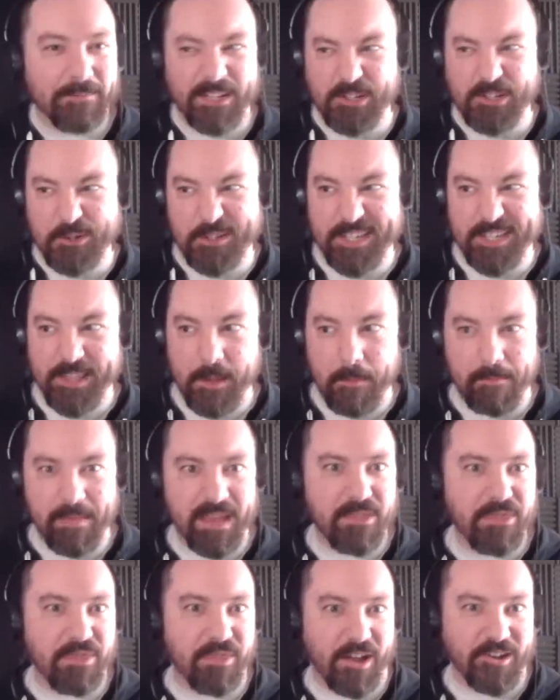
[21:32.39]
Did you see the
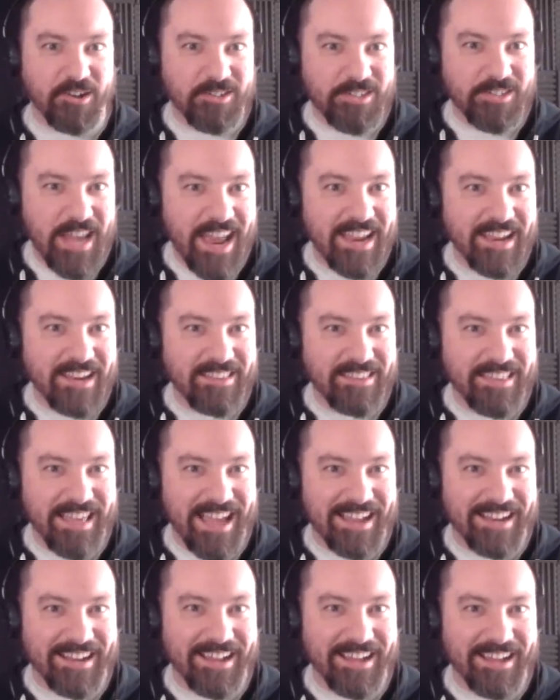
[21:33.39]
big thunder tank
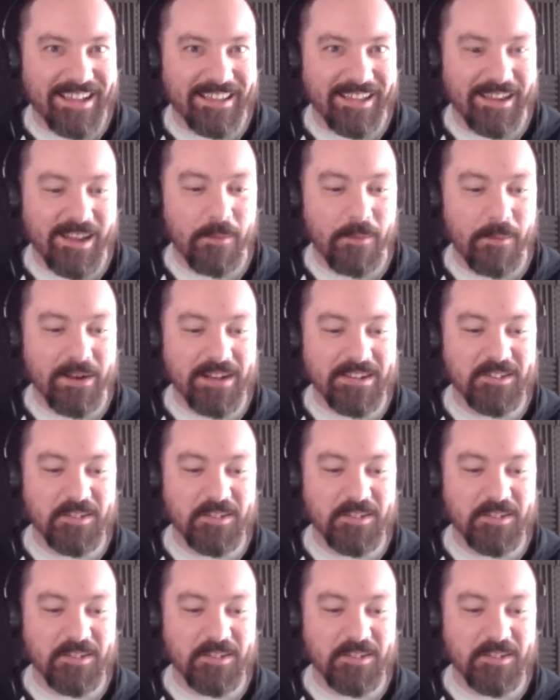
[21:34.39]
that uh, the company